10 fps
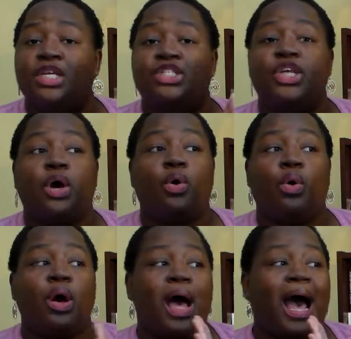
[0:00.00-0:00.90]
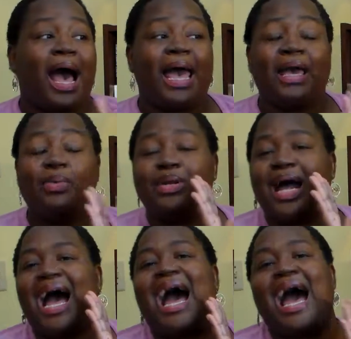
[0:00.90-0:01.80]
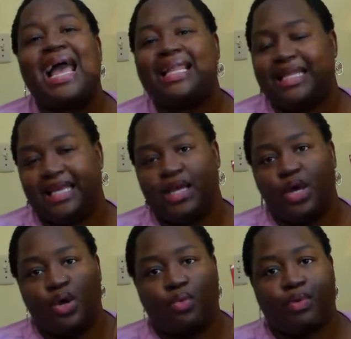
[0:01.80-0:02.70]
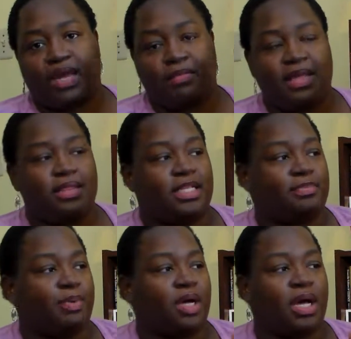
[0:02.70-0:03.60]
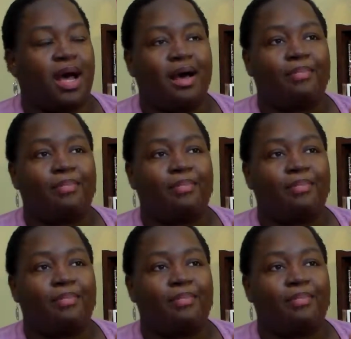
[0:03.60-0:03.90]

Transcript: So I would highly recommend this book.